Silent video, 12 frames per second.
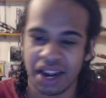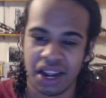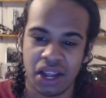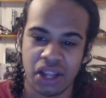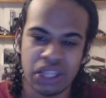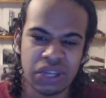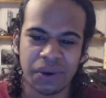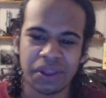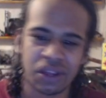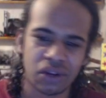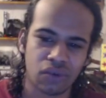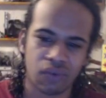You're the
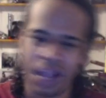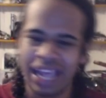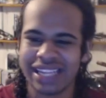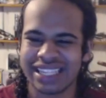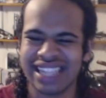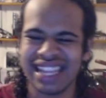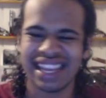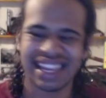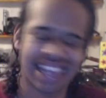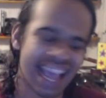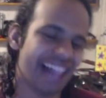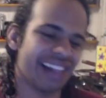greatest in the
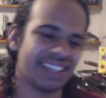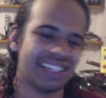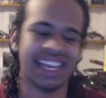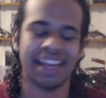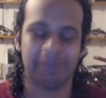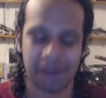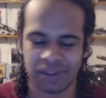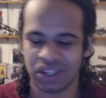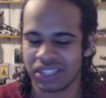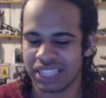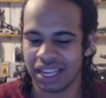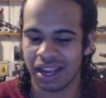galaxy. And Peepers starts
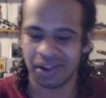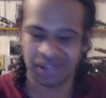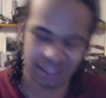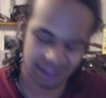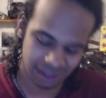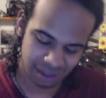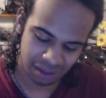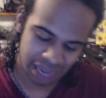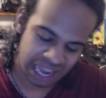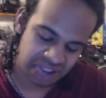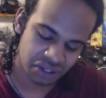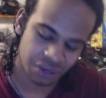seeing how Hater's
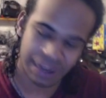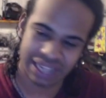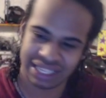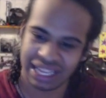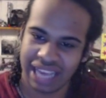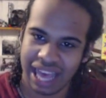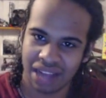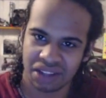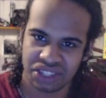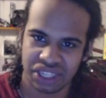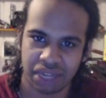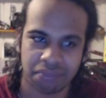the greatest in the galaxy.